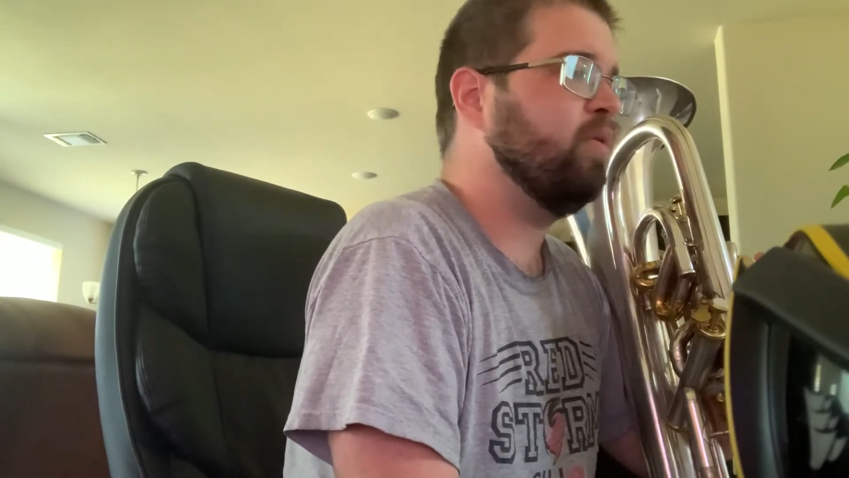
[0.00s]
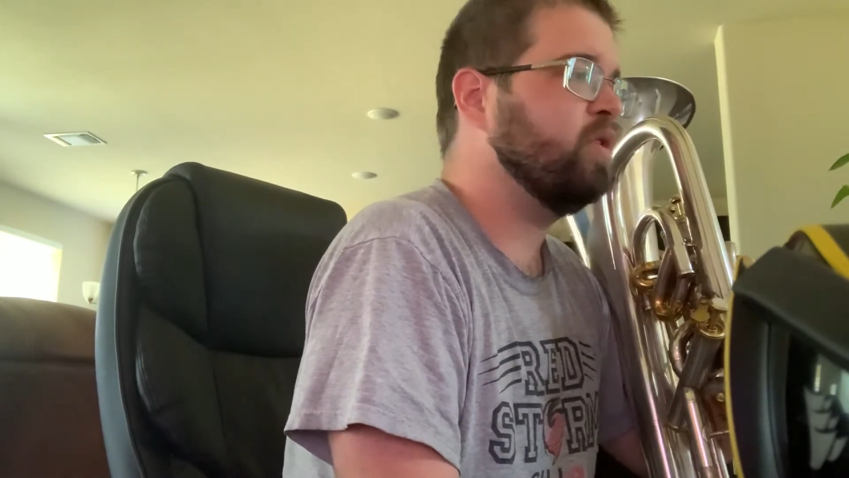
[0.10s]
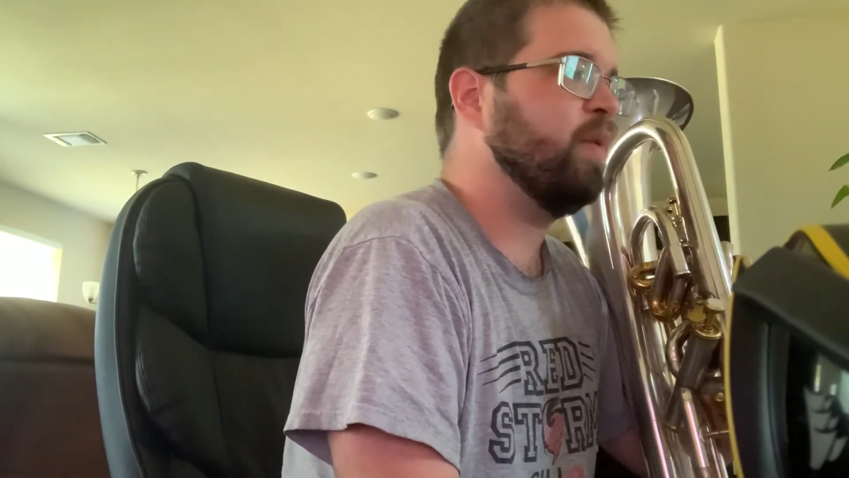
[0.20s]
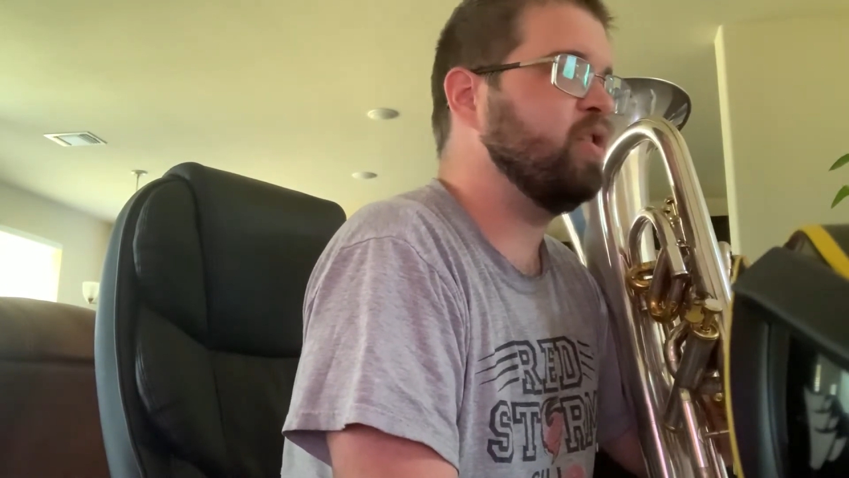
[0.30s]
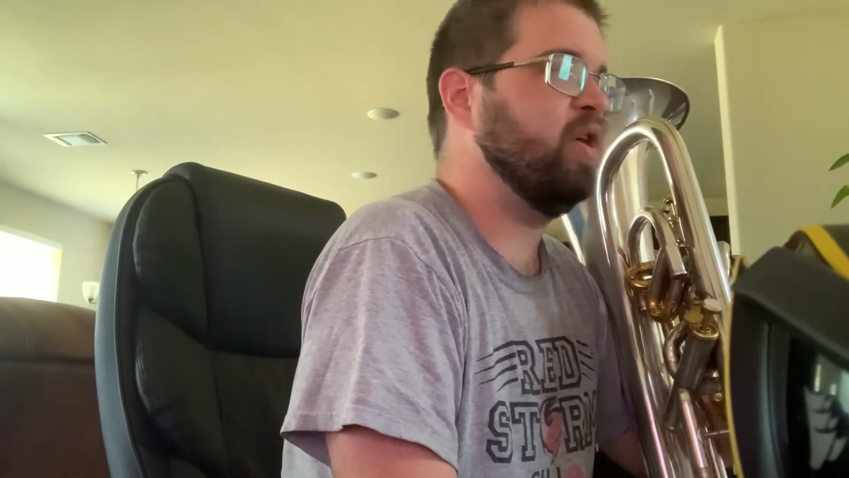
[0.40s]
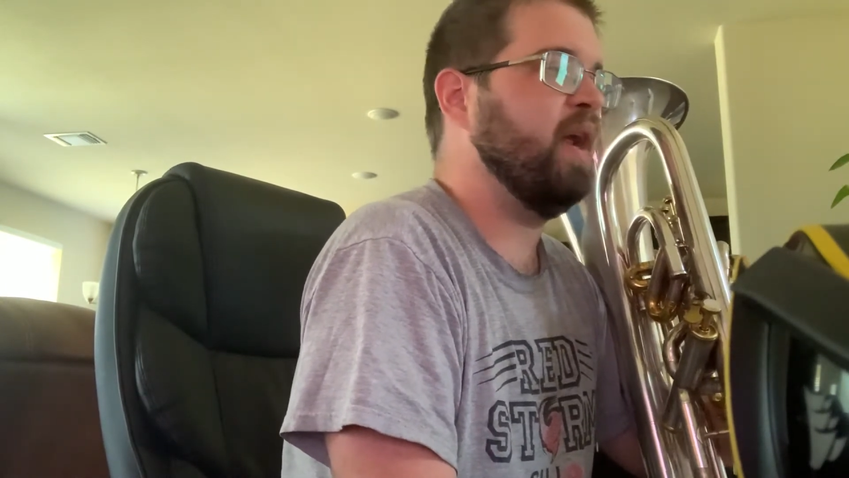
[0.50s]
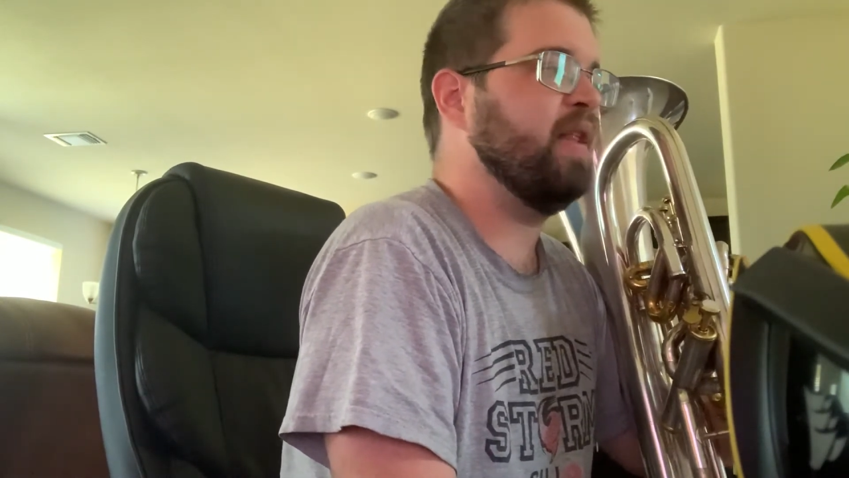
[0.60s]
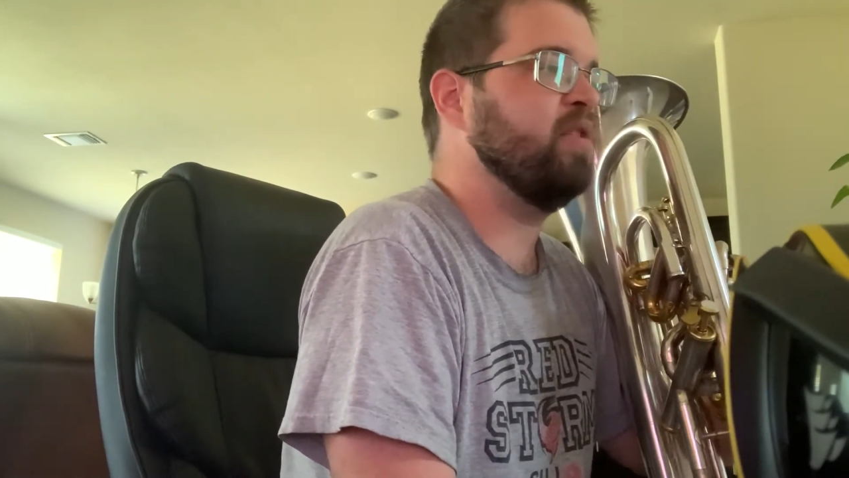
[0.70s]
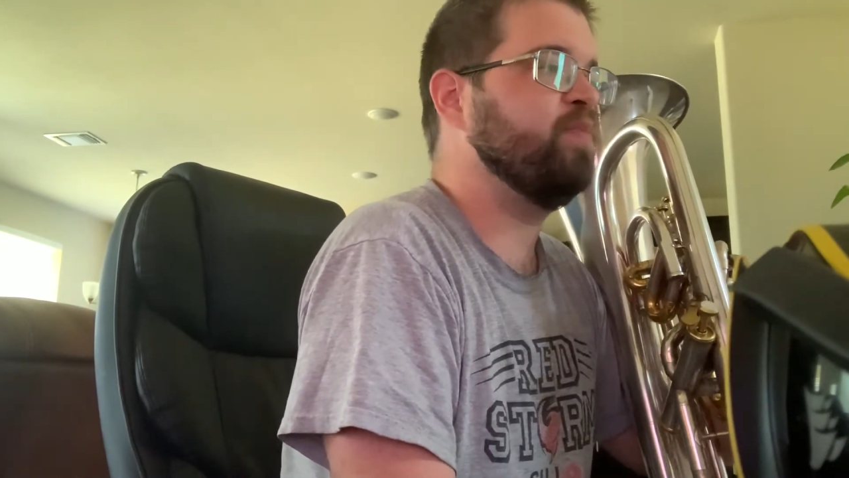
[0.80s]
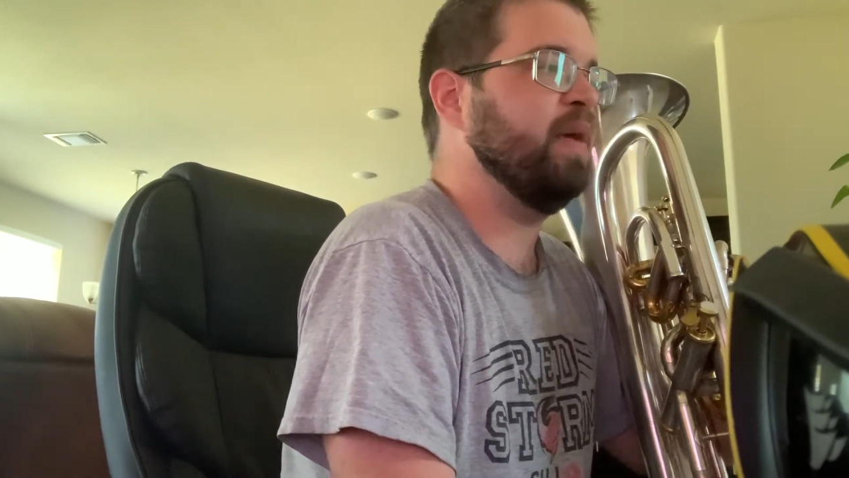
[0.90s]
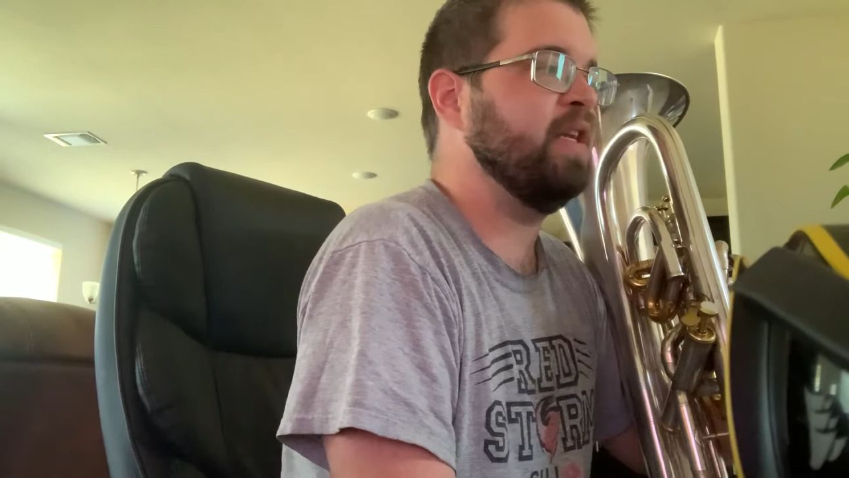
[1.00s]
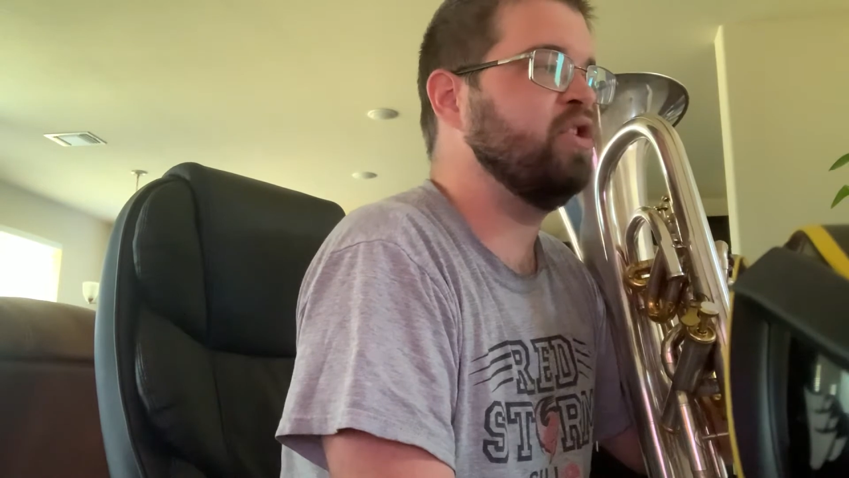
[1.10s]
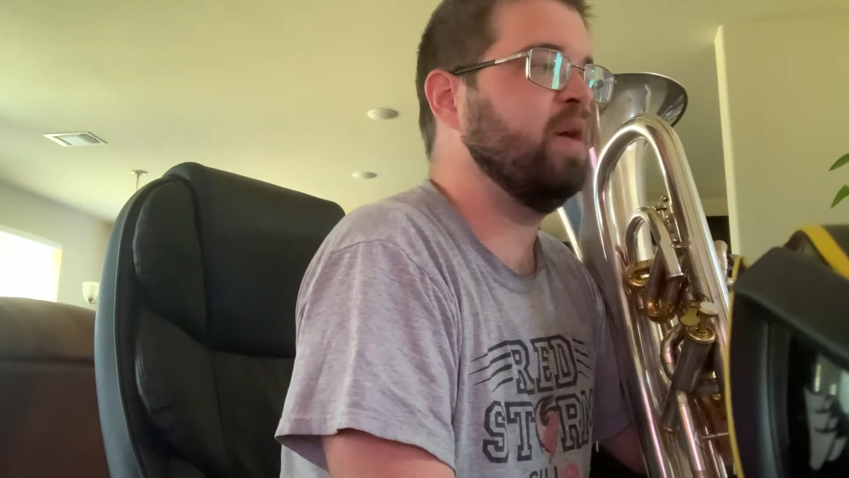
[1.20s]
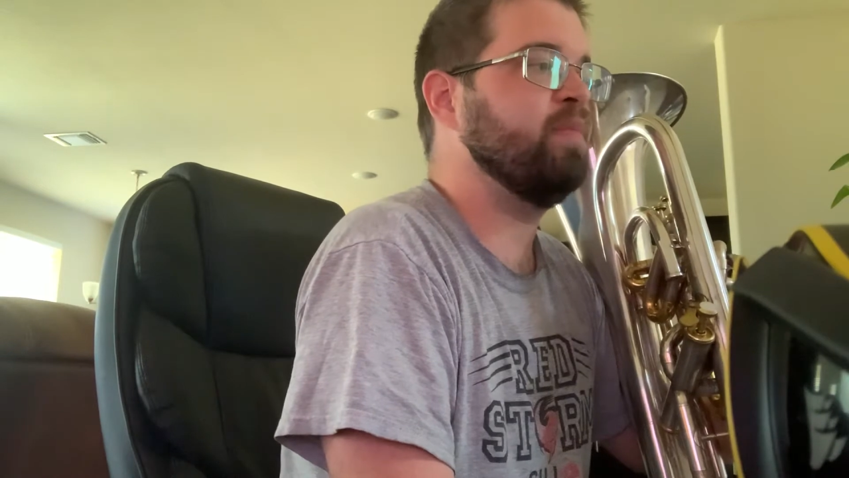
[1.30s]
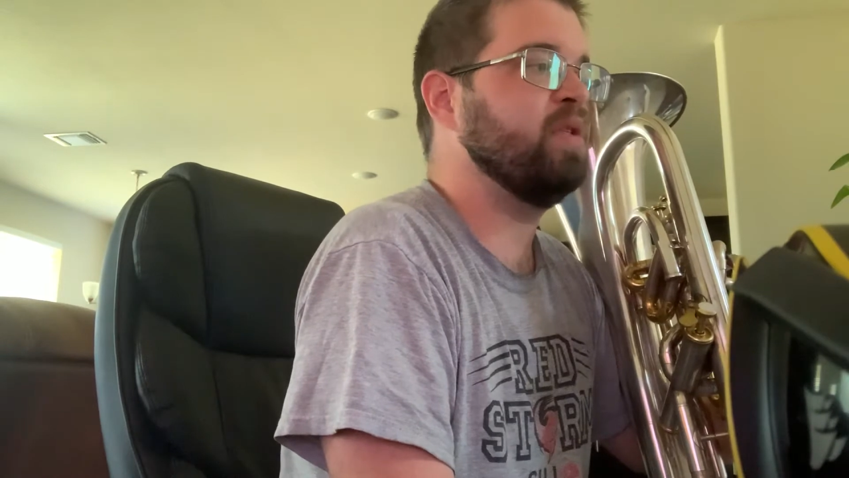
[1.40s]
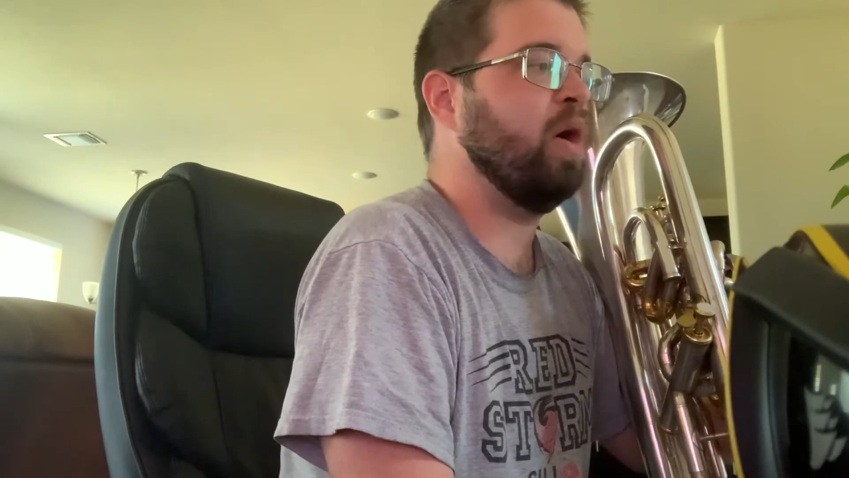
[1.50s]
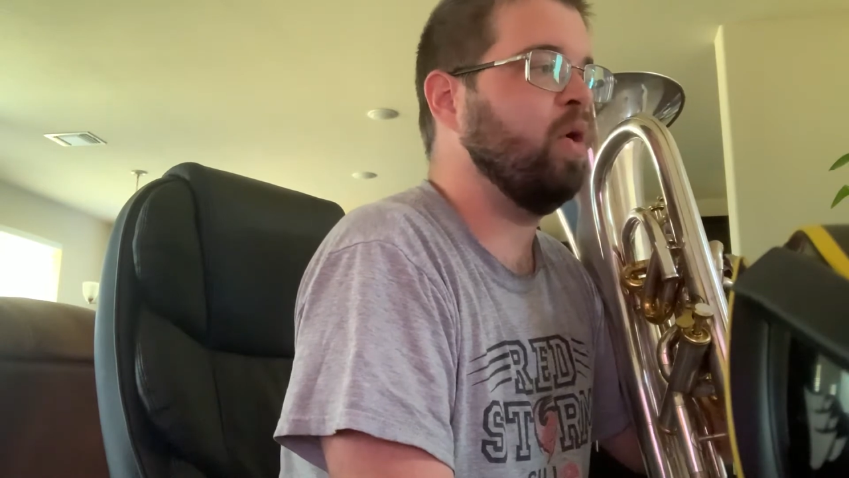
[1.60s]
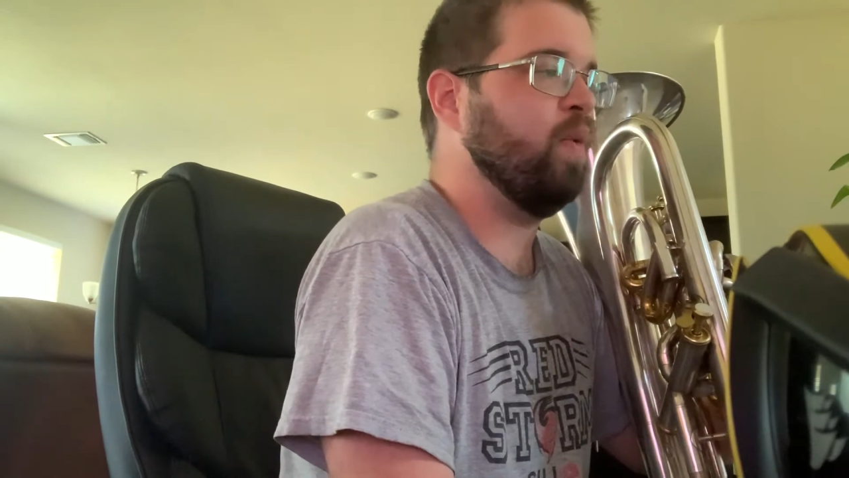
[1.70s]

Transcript: Just make sure you're getting those big jumps all the